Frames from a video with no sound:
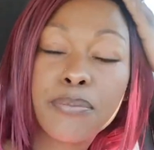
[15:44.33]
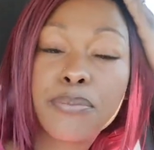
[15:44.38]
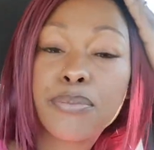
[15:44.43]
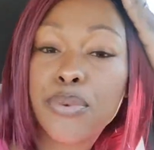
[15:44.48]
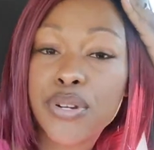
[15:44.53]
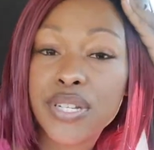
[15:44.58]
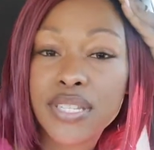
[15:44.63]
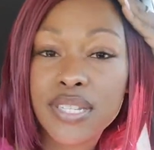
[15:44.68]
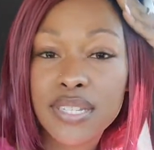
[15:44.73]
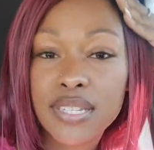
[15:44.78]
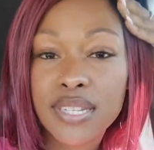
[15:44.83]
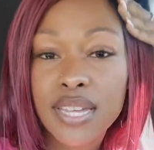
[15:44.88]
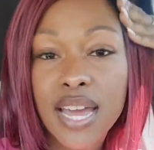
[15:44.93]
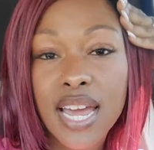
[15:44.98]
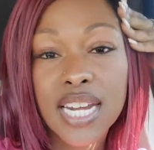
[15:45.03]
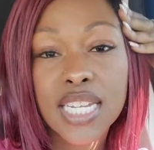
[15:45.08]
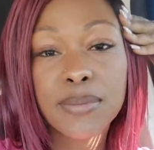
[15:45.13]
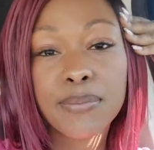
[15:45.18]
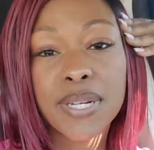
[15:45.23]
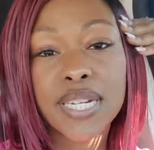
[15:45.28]
Princess the
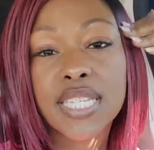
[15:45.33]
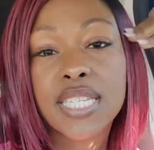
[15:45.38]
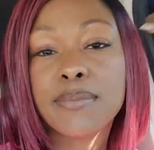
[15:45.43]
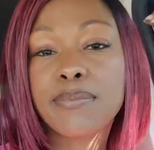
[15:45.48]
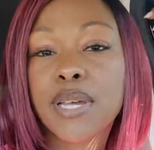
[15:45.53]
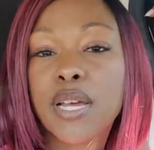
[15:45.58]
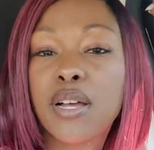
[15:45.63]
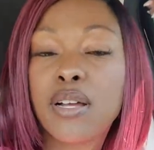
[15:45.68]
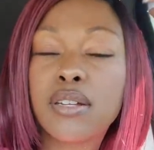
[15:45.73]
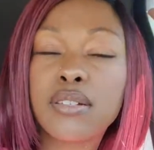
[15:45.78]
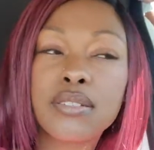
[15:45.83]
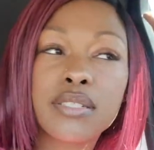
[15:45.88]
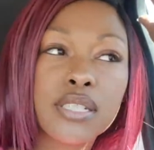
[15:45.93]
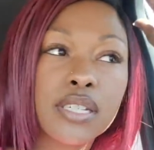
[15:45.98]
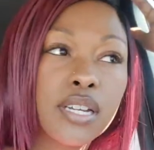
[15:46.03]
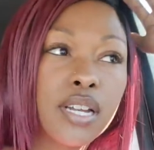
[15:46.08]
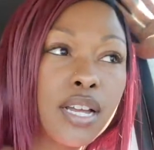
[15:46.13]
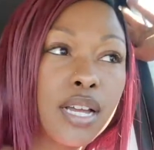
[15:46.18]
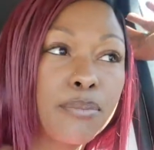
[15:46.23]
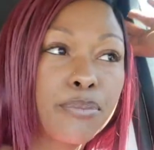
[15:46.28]
Goddess, but it's spelled
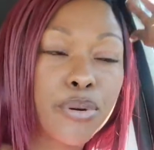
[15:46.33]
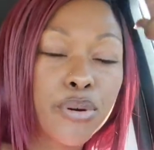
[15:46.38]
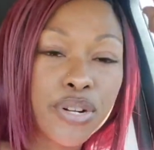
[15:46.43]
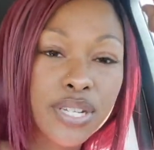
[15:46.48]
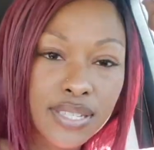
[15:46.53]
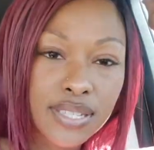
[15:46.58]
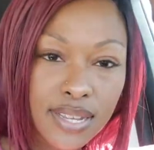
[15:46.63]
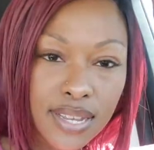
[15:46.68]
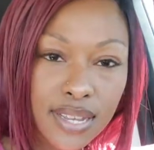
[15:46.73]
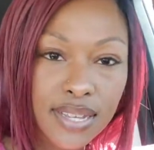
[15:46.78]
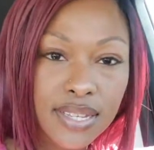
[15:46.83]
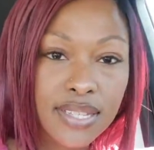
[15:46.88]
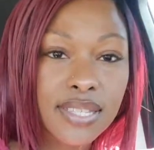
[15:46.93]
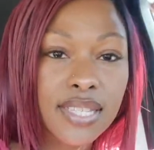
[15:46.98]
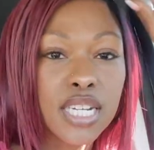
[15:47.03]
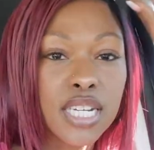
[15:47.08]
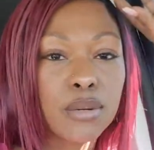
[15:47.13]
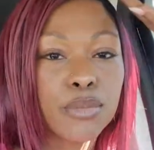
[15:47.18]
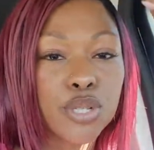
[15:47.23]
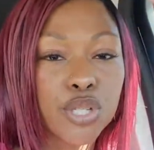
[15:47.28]
Princess,
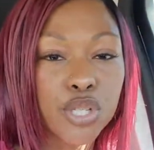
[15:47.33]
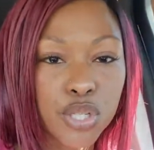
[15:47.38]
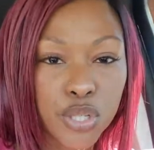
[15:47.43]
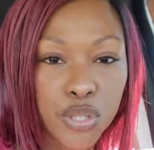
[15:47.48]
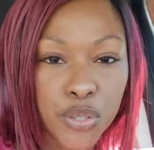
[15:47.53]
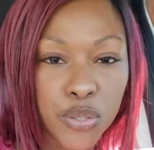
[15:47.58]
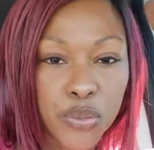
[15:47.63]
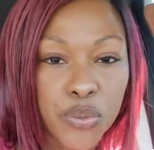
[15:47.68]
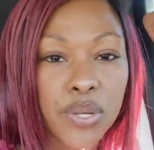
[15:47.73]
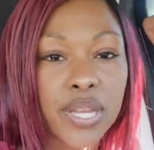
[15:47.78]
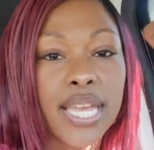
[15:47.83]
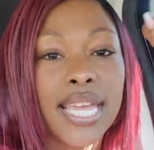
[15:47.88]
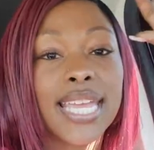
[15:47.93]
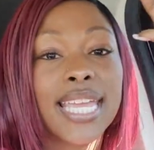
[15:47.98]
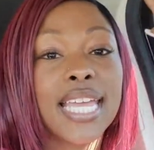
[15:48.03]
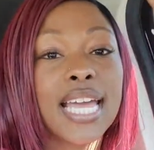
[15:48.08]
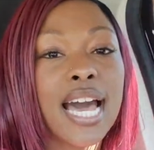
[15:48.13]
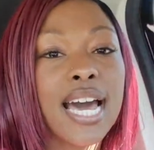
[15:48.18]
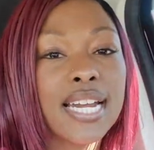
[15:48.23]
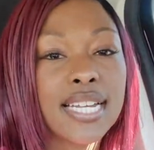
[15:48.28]
the number 2,
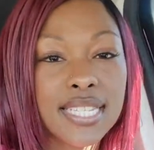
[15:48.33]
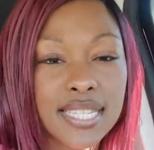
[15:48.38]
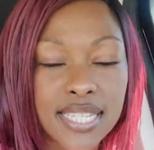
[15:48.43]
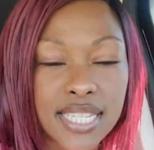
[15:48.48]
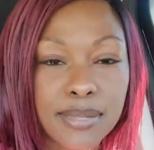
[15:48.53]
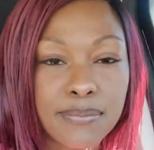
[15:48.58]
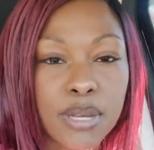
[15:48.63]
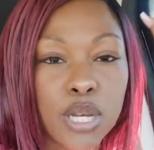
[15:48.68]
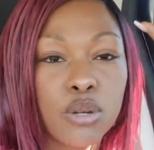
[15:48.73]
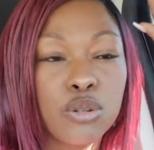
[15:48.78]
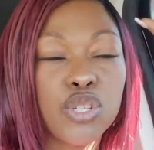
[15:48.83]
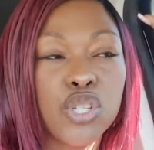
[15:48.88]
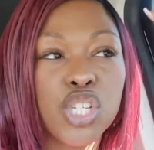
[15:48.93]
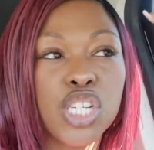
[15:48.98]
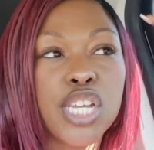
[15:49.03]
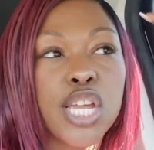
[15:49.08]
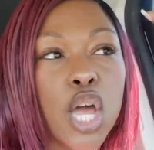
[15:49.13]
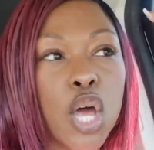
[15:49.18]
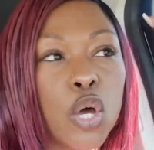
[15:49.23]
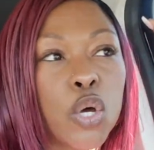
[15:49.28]
and Goddess is spelled
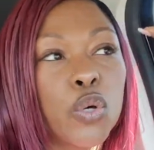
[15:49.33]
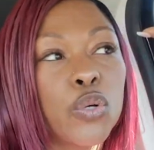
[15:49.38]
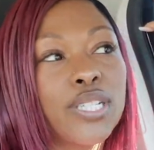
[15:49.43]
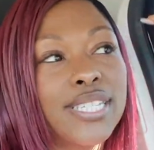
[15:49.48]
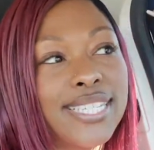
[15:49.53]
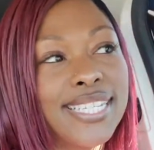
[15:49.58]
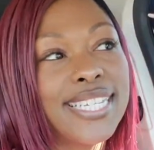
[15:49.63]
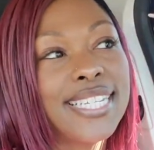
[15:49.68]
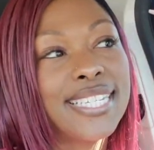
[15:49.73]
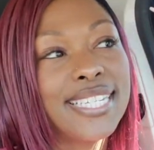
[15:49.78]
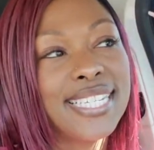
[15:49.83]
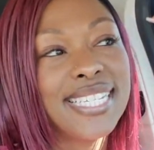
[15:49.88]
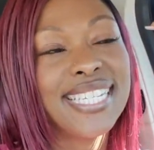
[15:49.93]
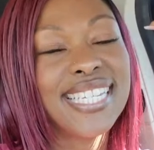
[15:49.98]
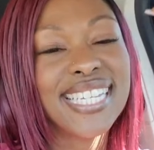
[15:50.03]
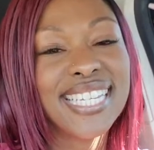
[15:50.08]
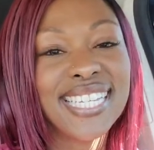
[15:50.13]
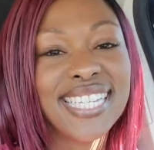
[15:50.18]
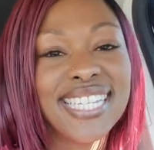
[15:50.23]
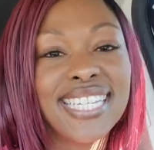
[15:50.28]

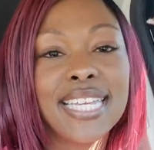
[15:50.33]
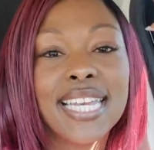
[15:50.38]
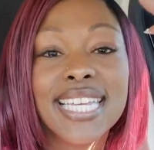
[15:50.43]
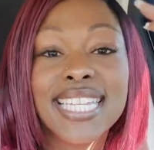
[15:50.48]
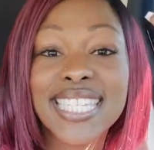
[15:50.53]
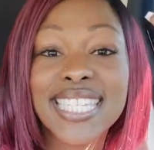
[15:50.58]
Goddez,